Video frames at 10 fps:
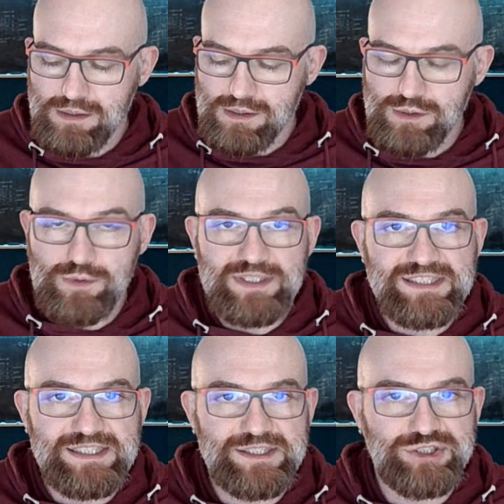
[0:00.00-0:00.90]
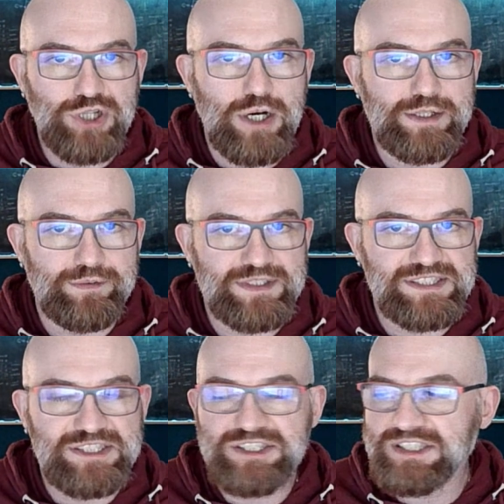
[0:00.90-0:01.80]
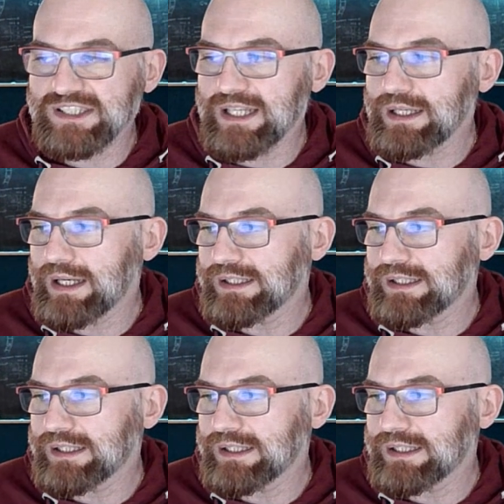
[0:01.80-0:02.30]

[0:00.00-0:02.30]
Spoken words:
So this is the chart of the sygygy.